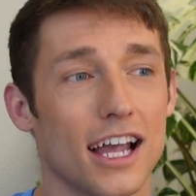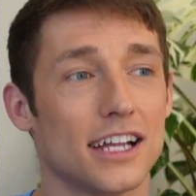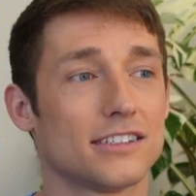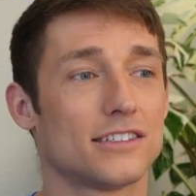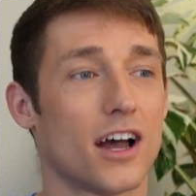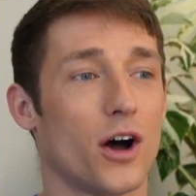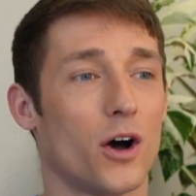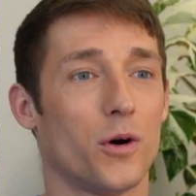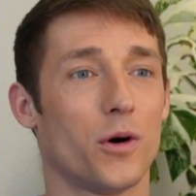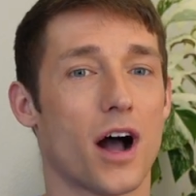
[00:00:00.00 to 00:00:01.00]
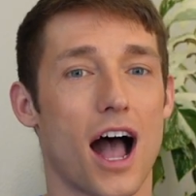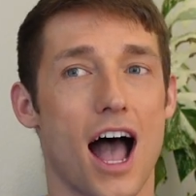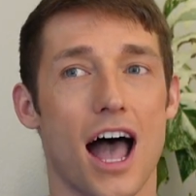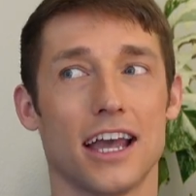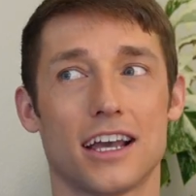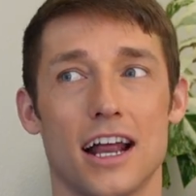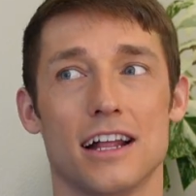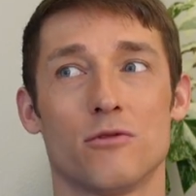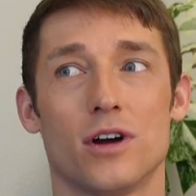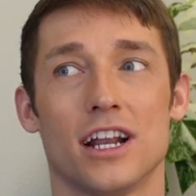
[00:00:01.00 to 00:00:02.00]
And so I kind
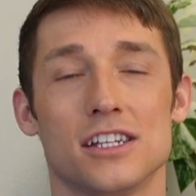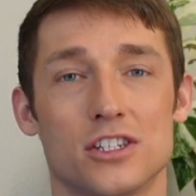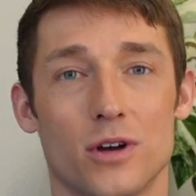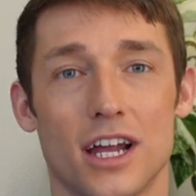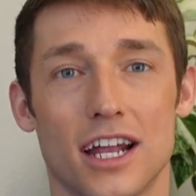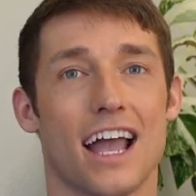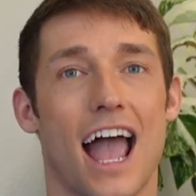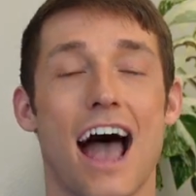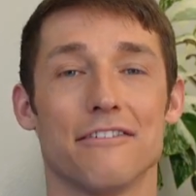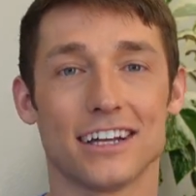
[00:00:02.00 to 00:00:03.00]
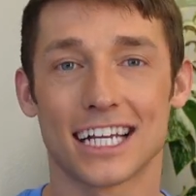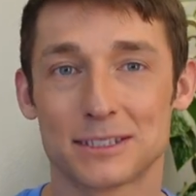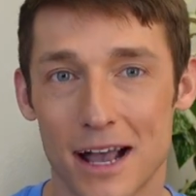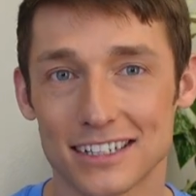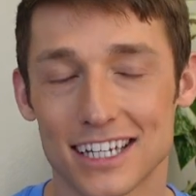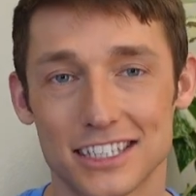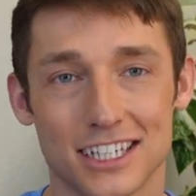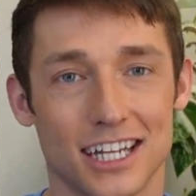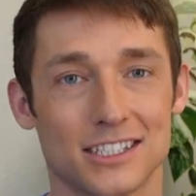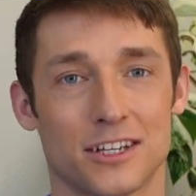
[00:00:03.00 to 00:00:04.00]
of went into it having
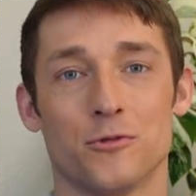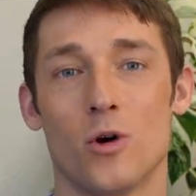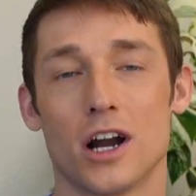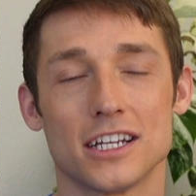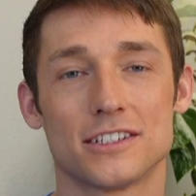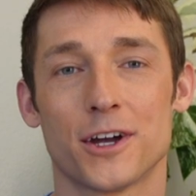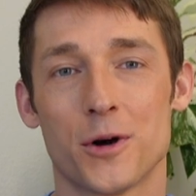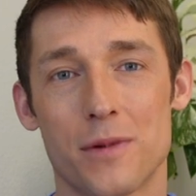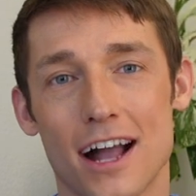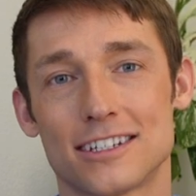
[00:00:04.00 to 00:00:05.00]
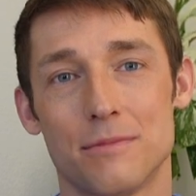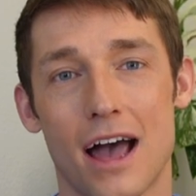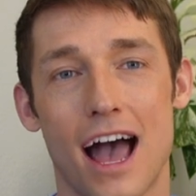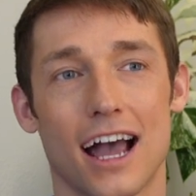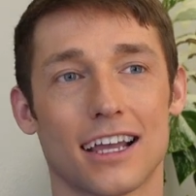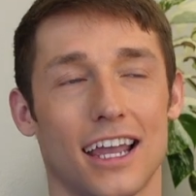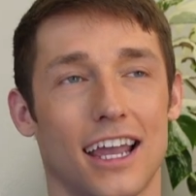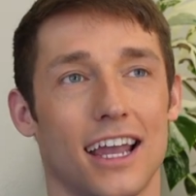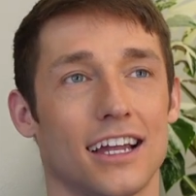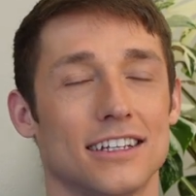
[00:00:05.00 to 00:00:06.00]
expectations and wanting to go back to back
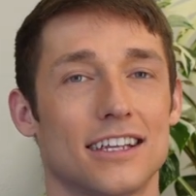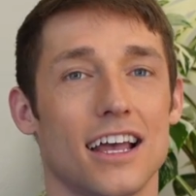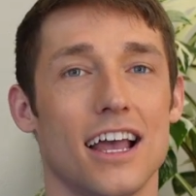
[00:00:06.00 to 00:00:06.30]
and